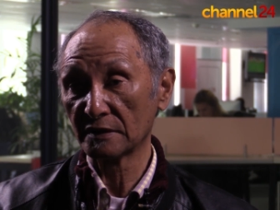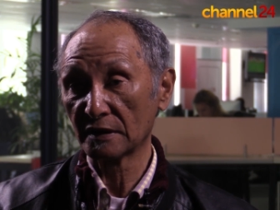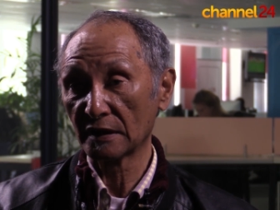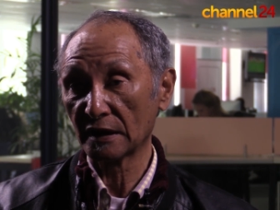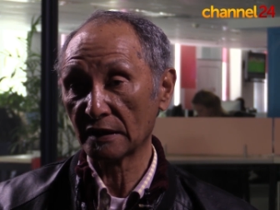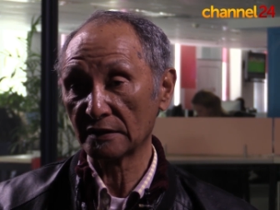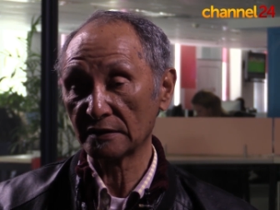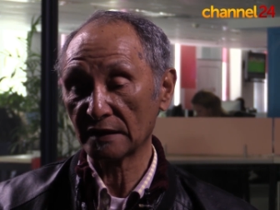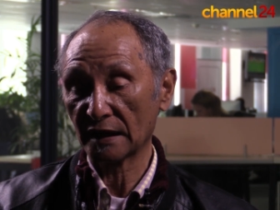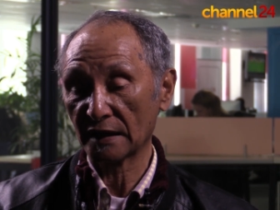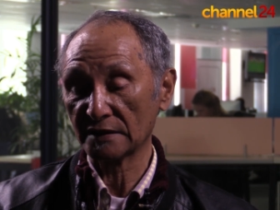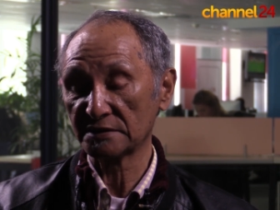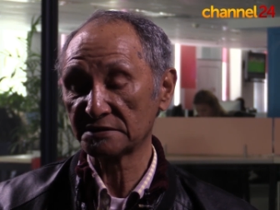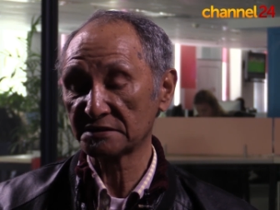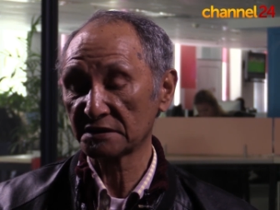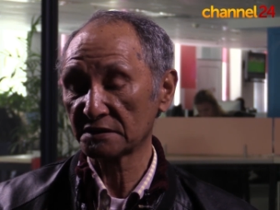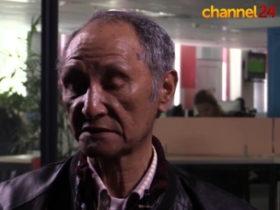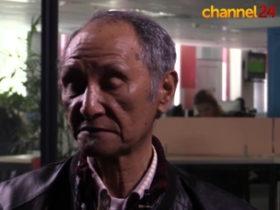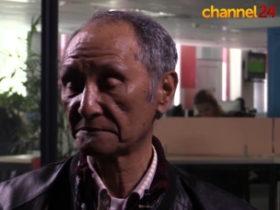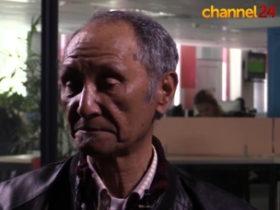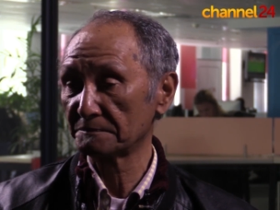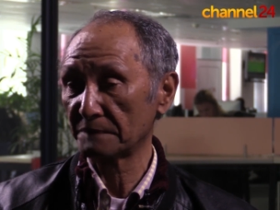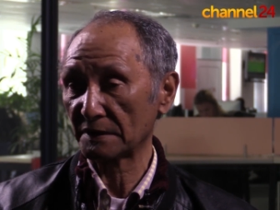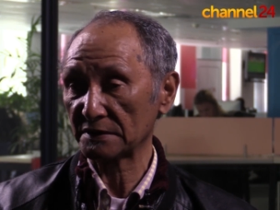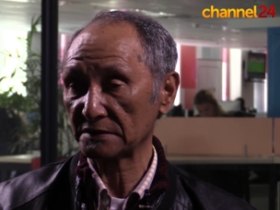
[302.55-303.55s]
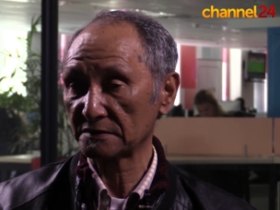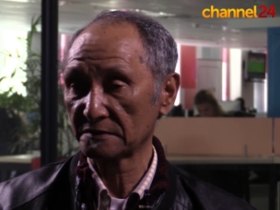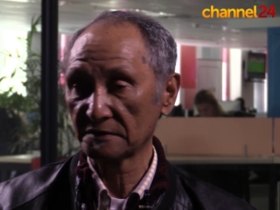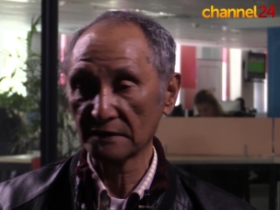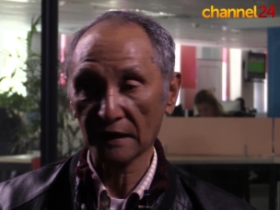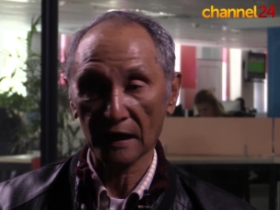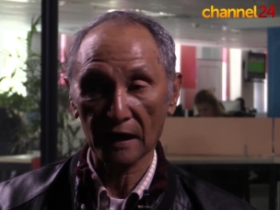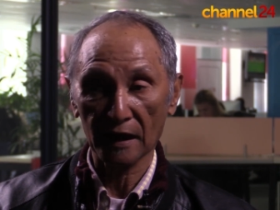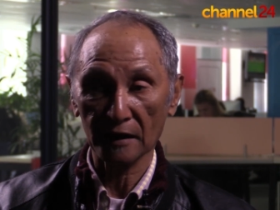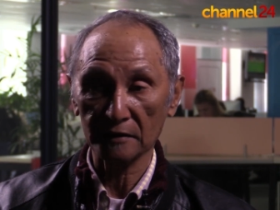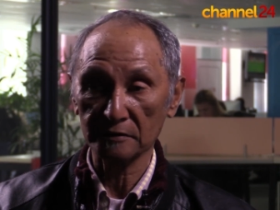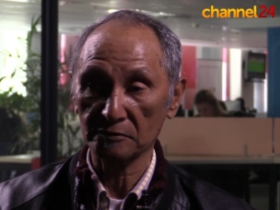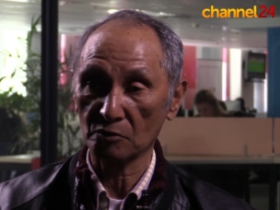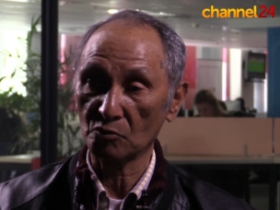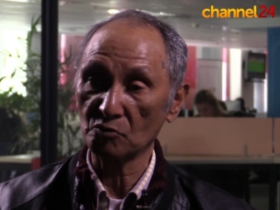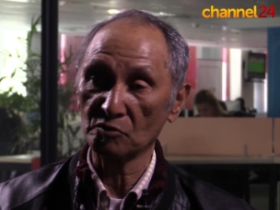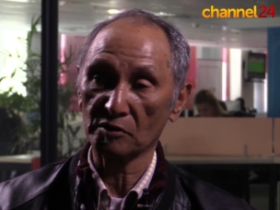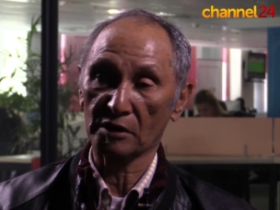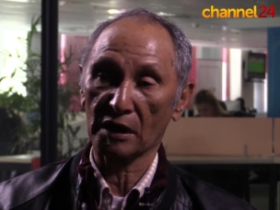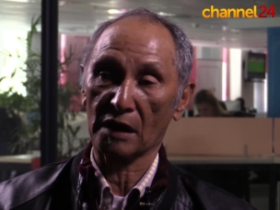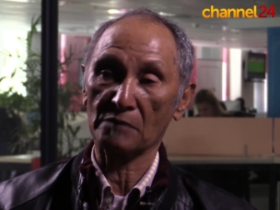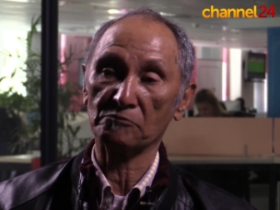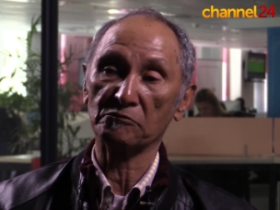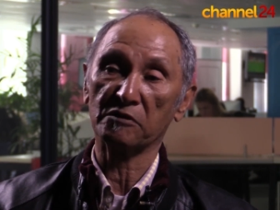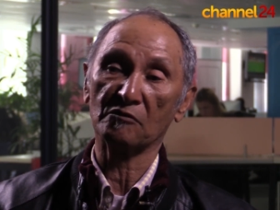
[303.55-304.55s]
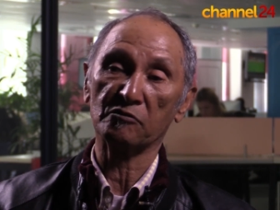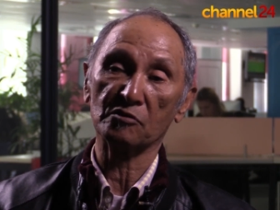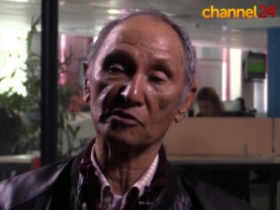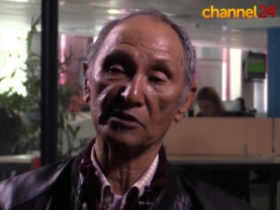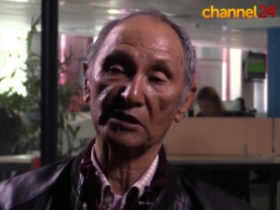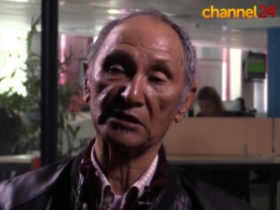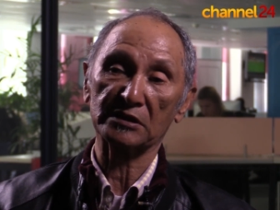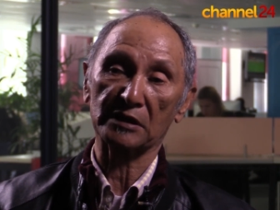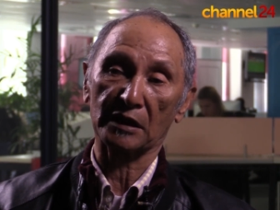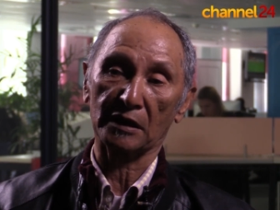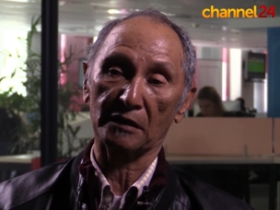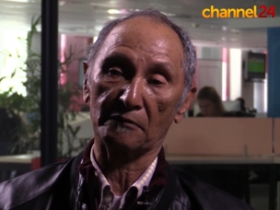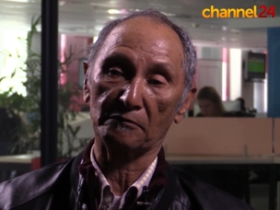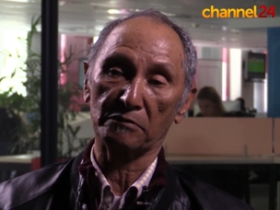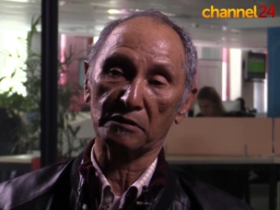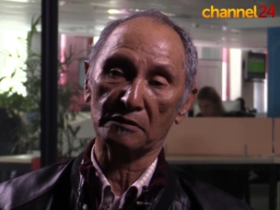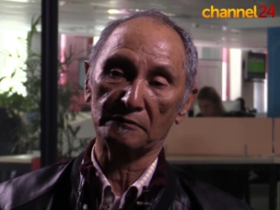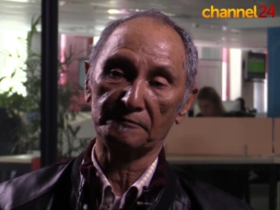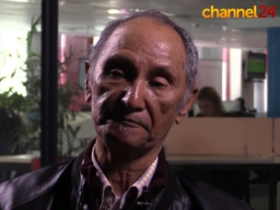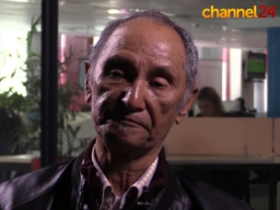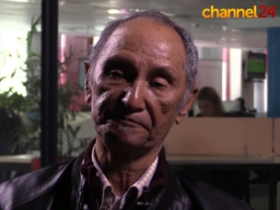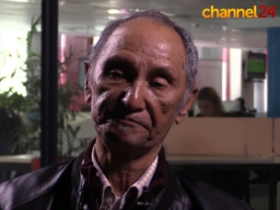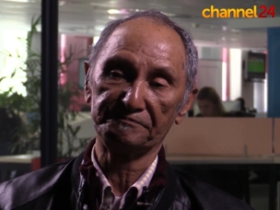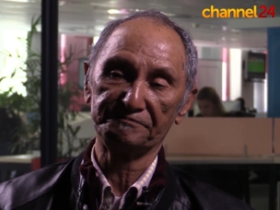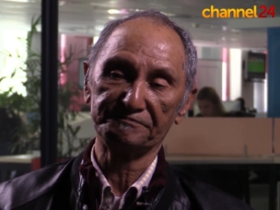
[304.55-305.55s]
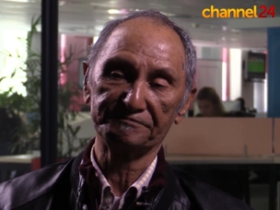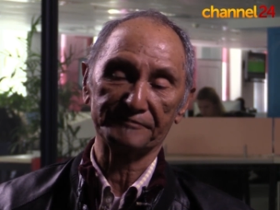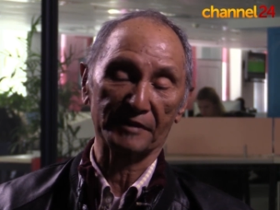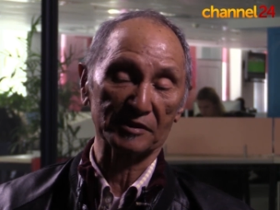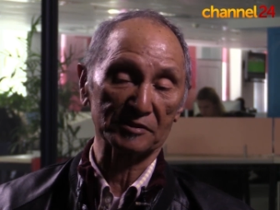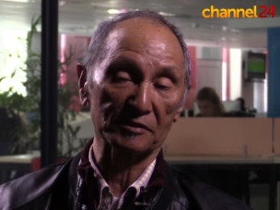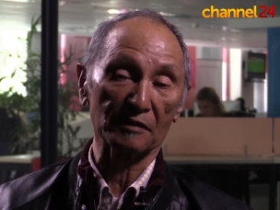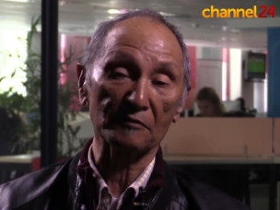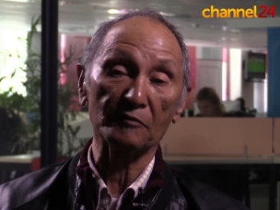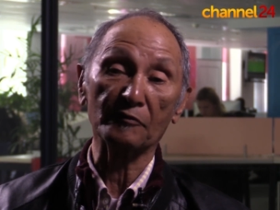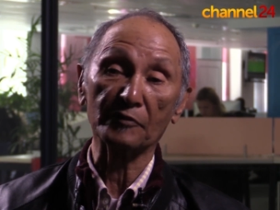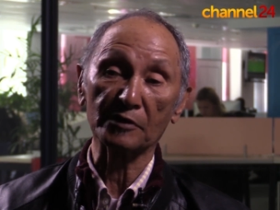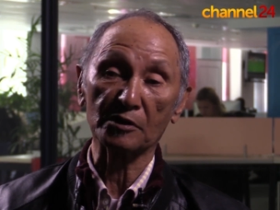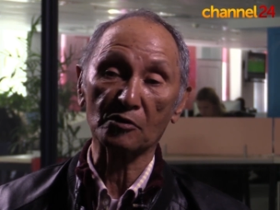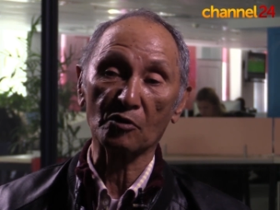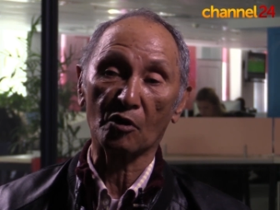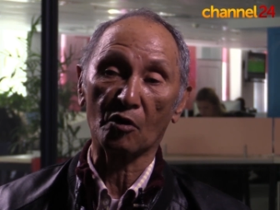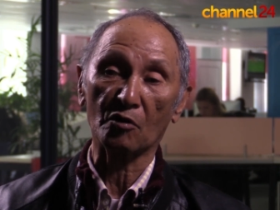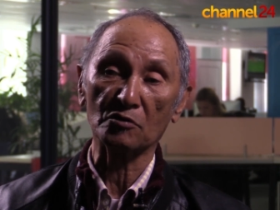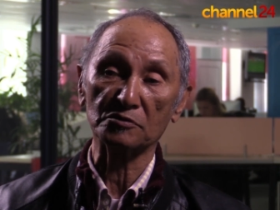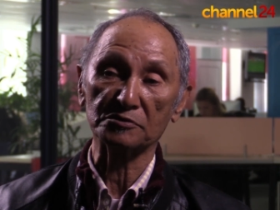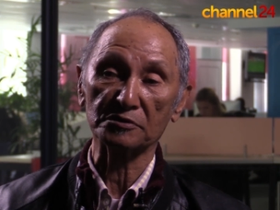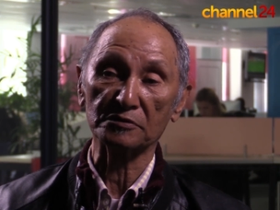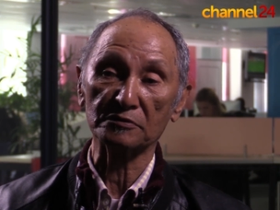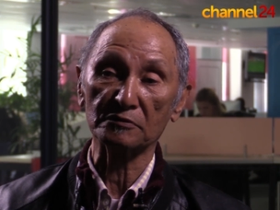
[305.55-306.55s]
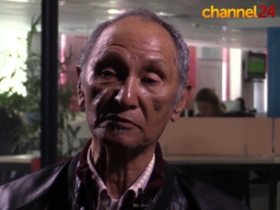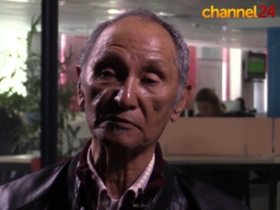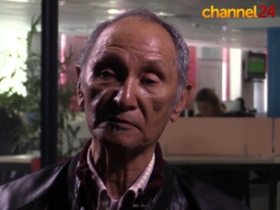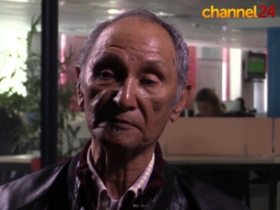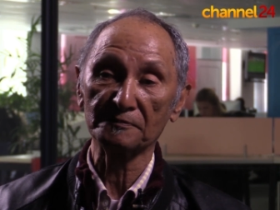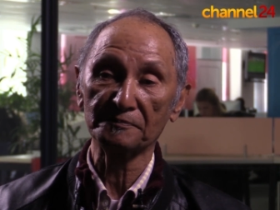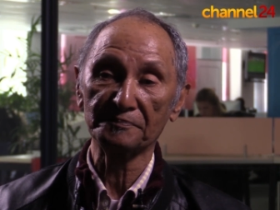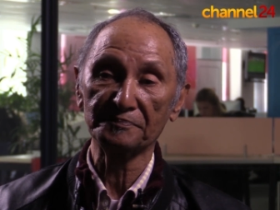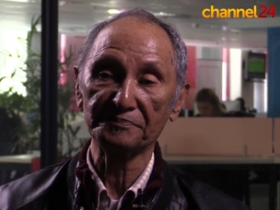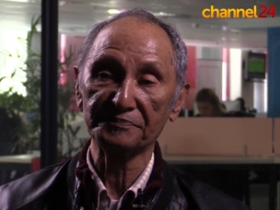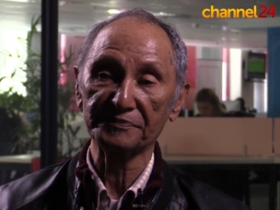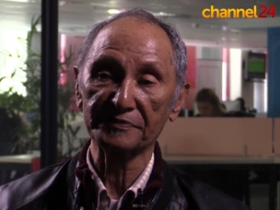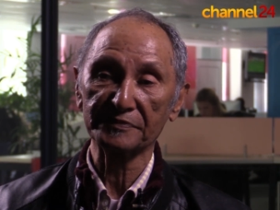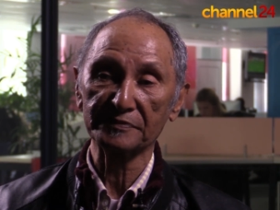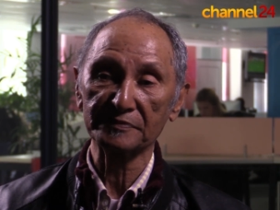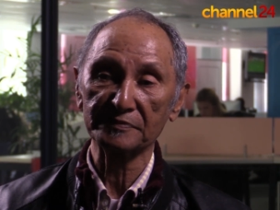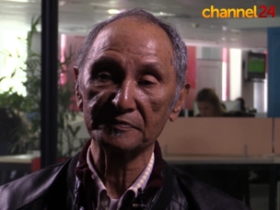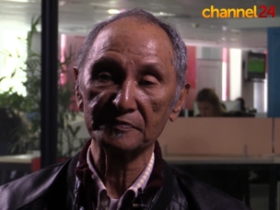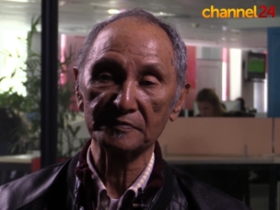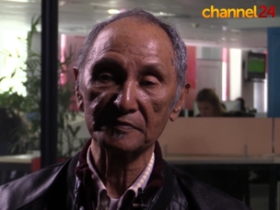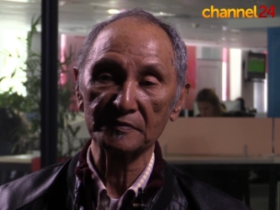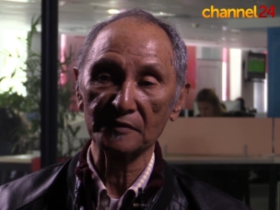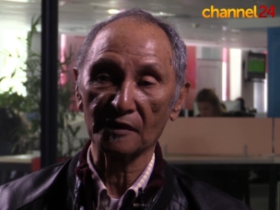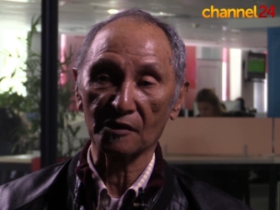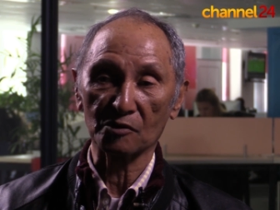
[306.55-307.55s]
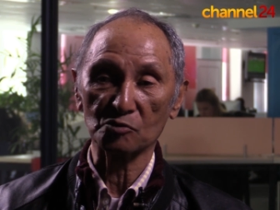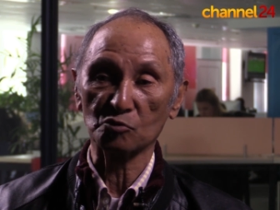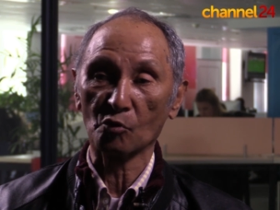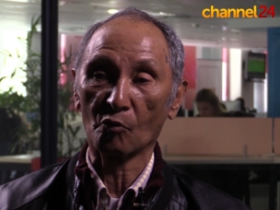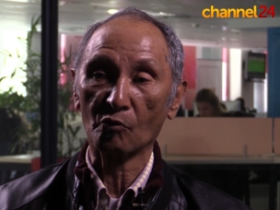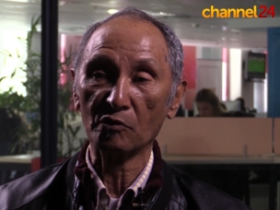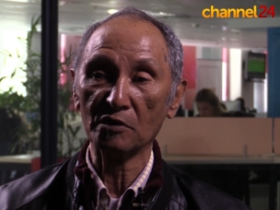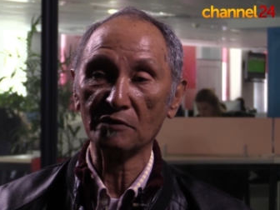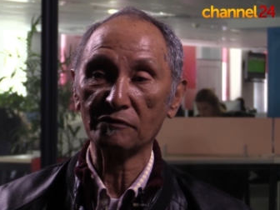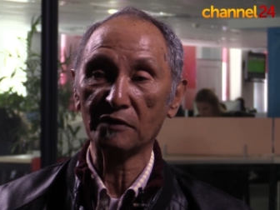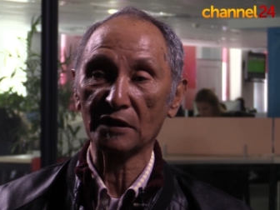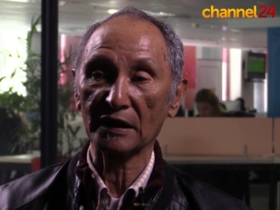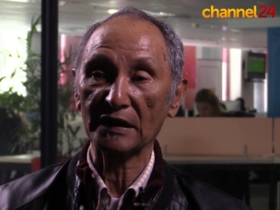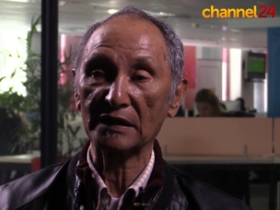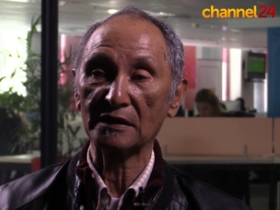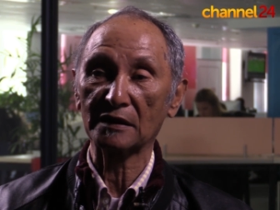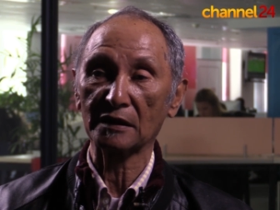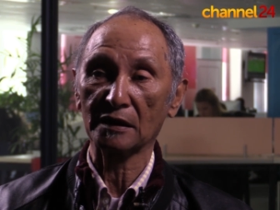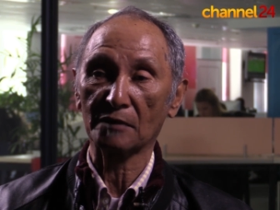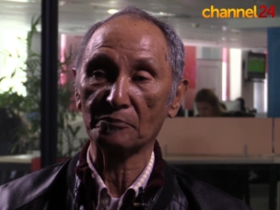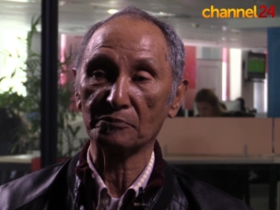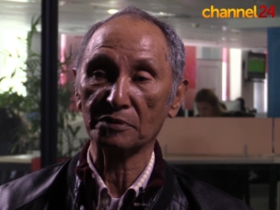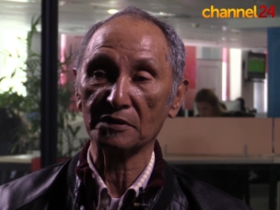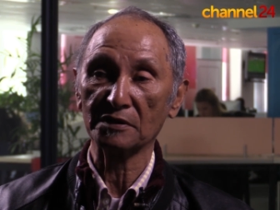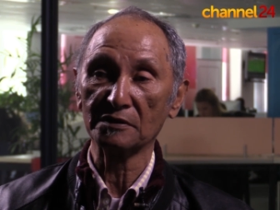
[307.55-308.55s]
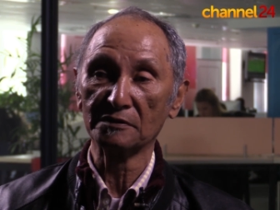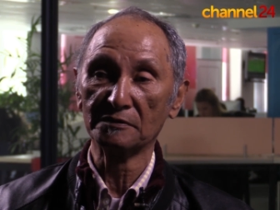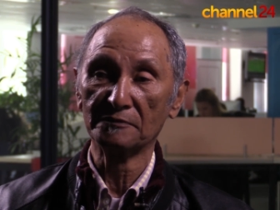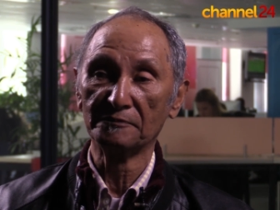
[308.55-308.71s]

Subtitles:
And I said, but I don't gamble for that club. Dat Afrikaans, you know. Ik doe liever een clubje.